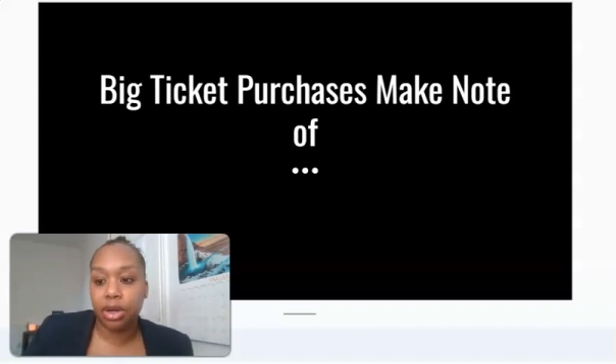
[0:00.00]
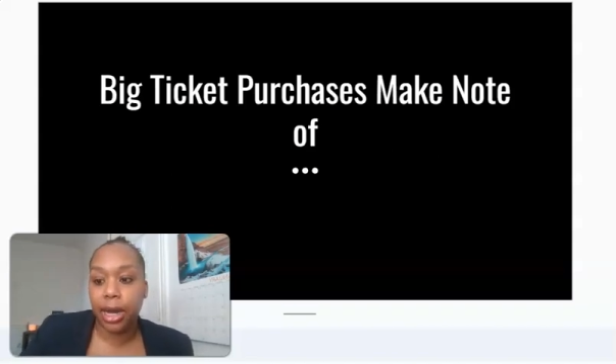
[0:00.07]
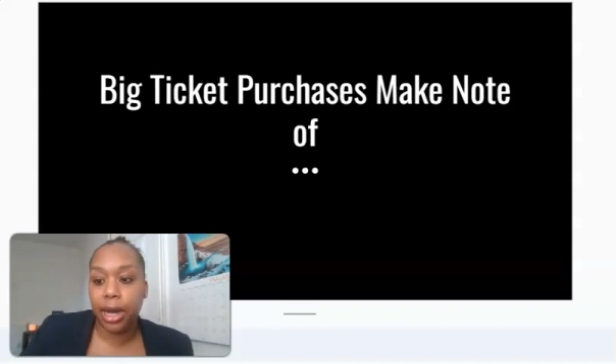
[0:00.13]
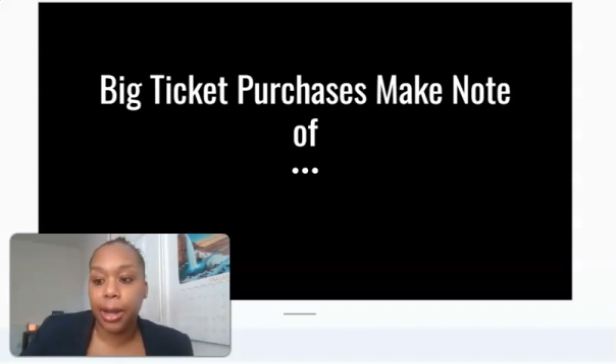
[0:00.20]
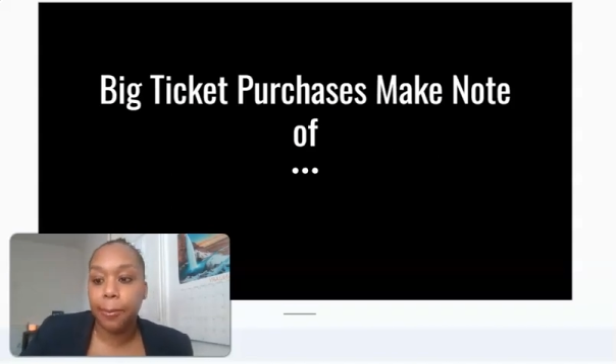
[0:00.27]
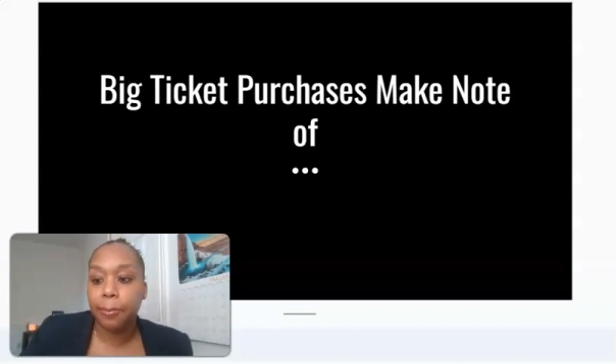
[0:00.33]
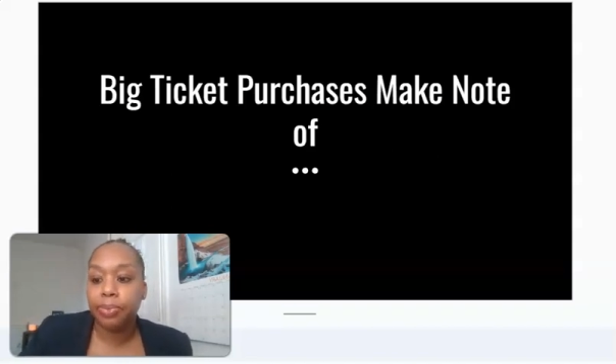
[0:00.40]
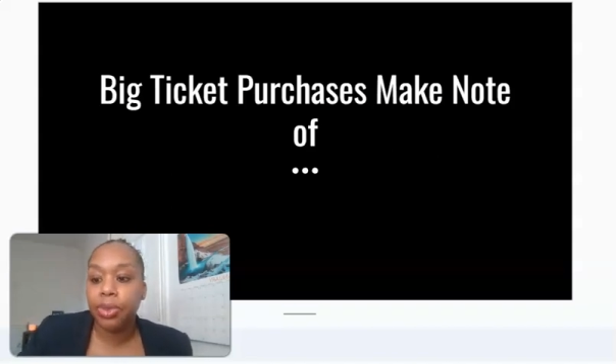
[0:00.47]
All
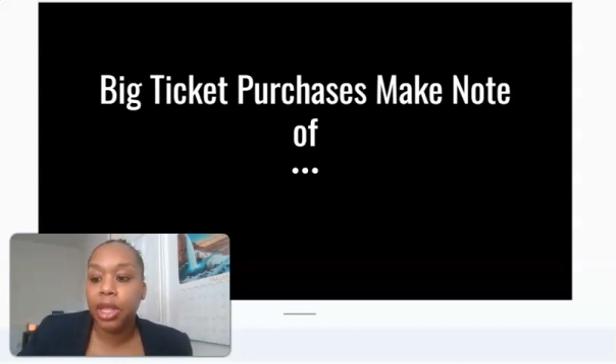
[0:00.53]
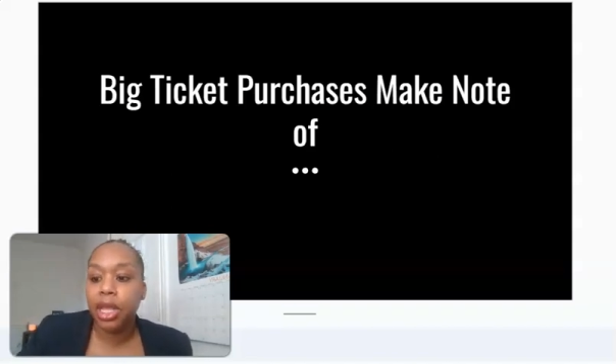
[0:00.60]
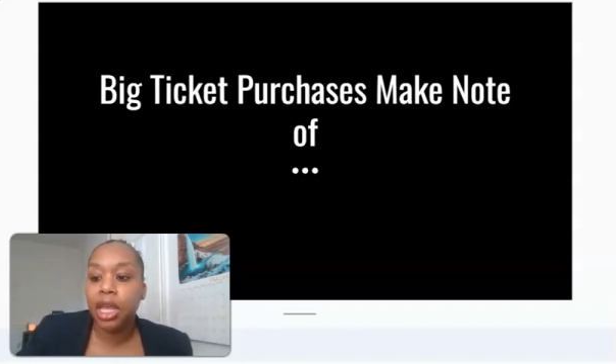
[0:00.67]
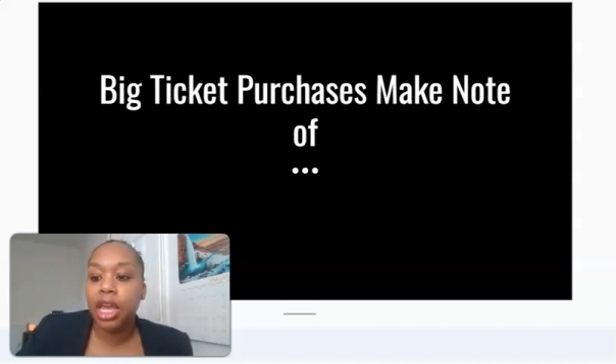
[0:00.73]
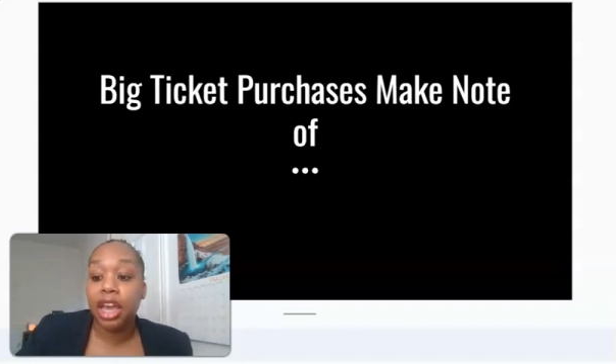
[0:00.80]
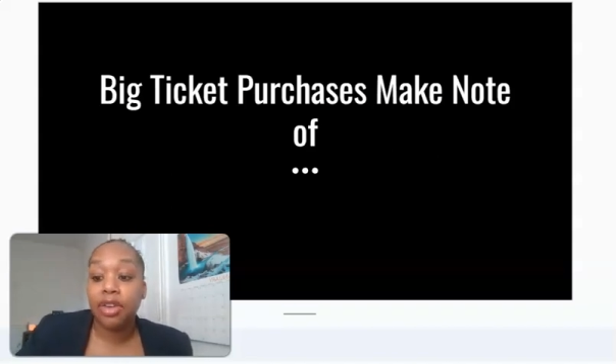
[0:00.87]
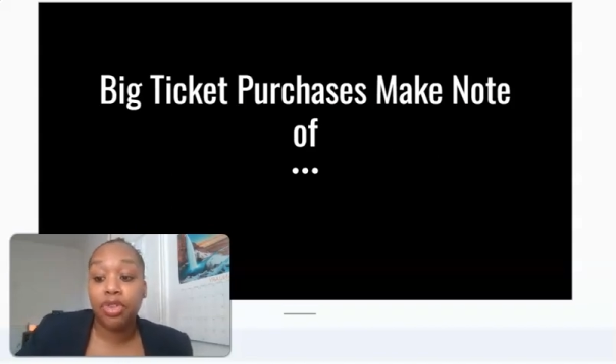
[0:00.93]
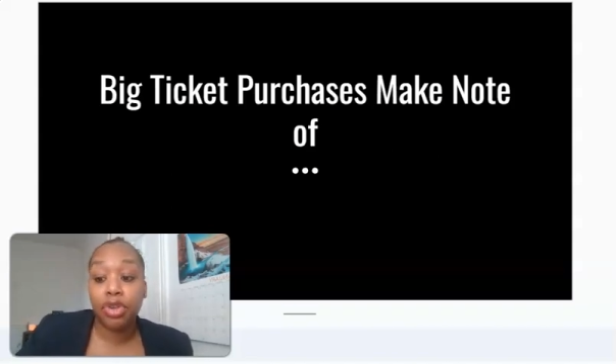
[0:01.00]
right.
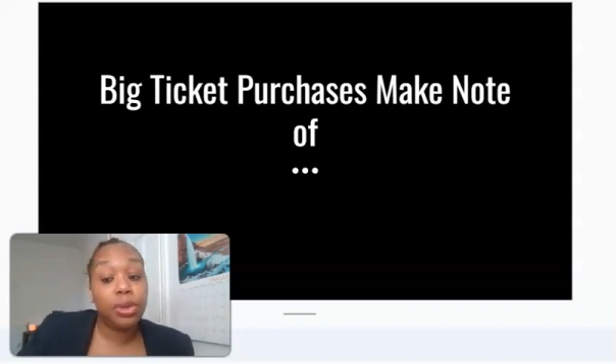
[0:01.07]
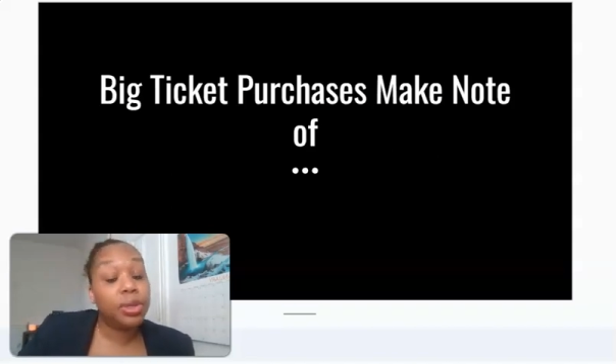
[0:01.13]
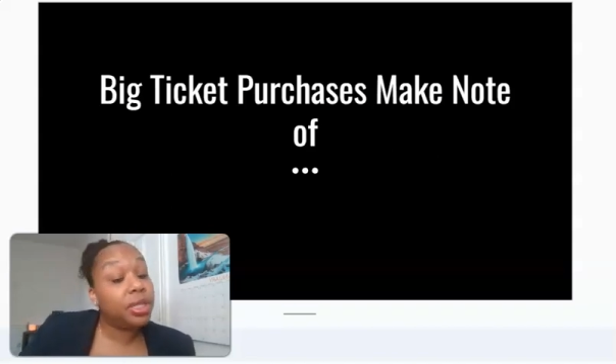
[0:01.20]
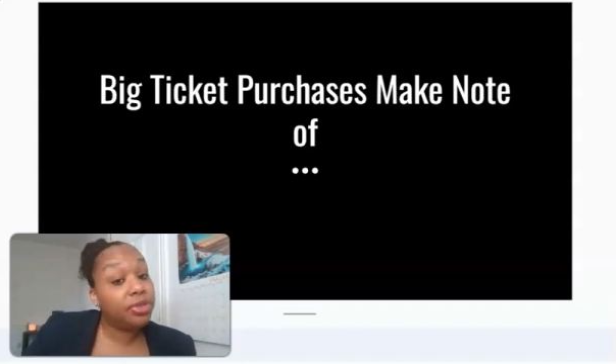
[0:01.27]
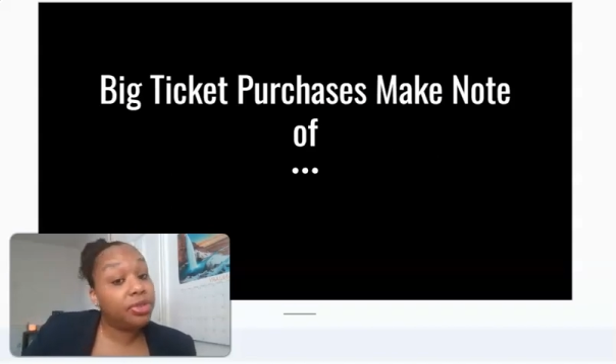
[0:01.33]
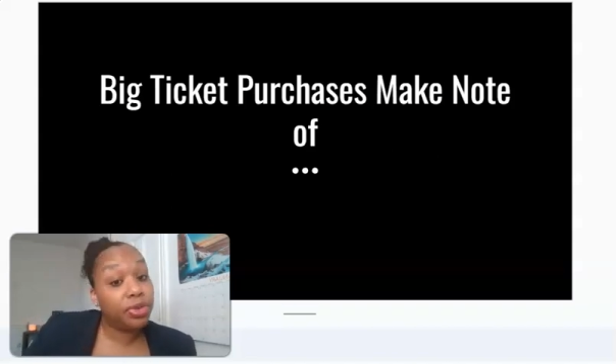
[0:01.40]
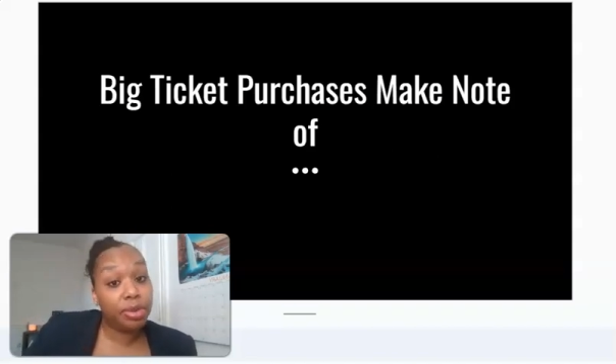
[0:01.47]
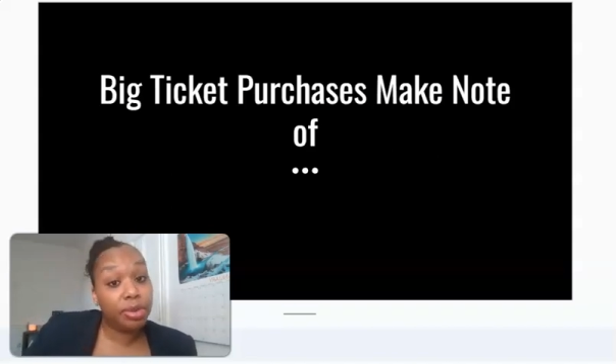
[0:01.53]
If you're
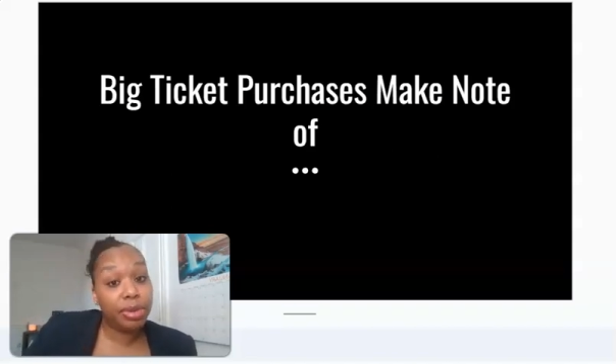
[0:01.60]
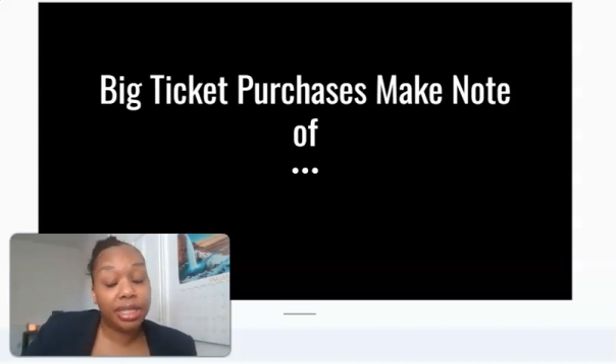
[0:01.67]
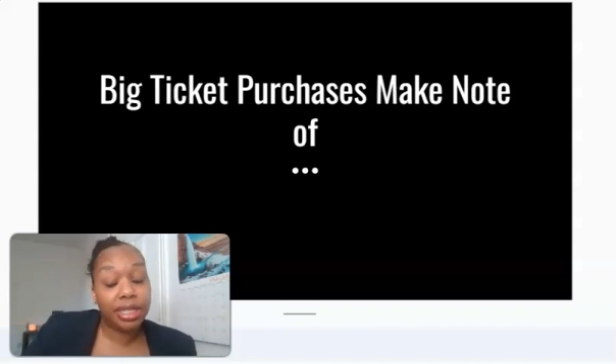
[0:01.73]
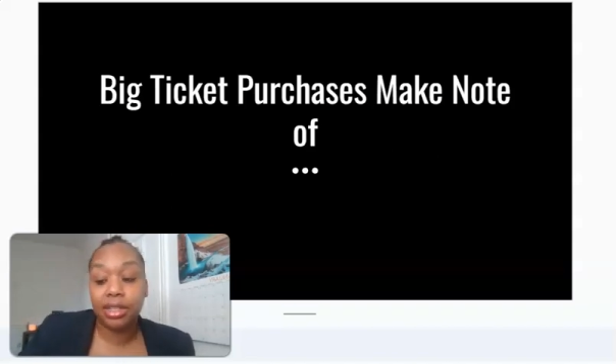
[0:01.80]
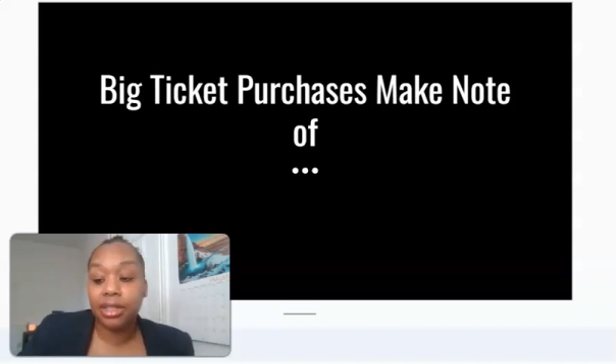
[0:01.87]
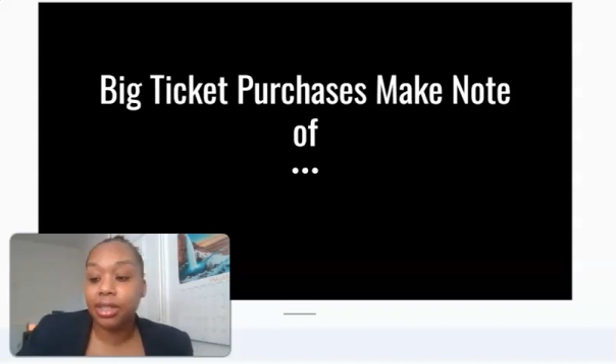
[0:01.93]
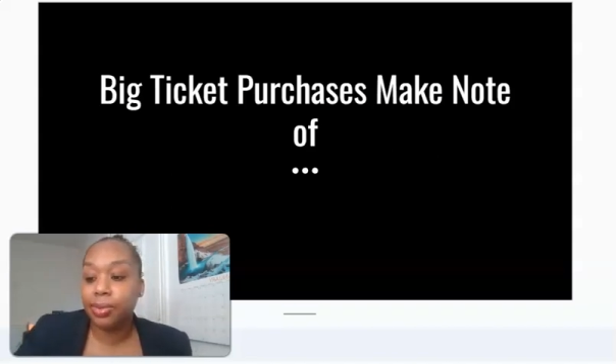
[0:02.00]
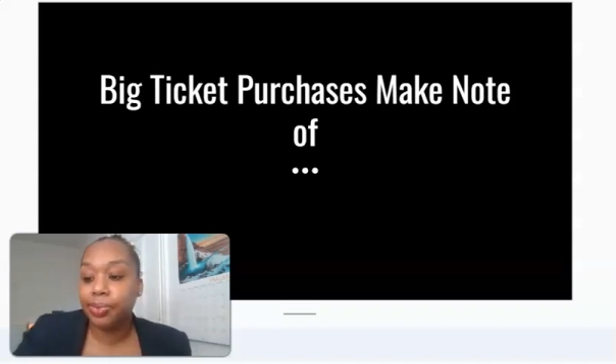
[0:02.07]
using it for your
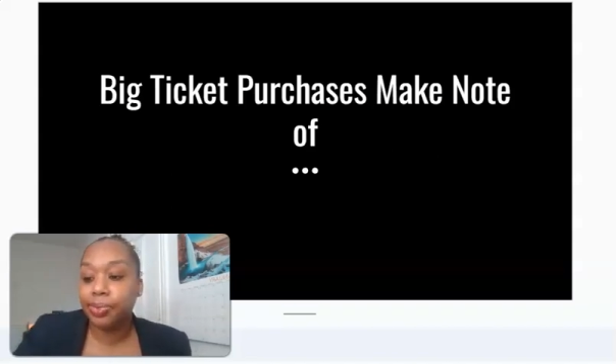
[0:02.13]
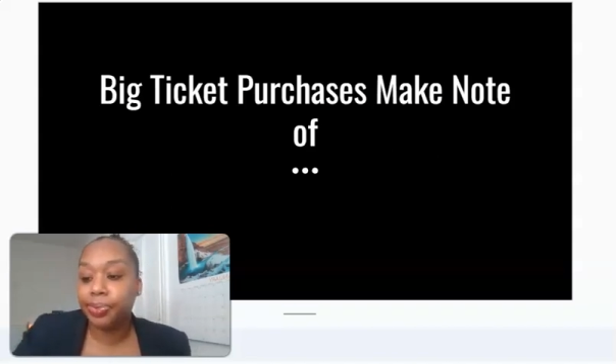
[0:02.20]
business.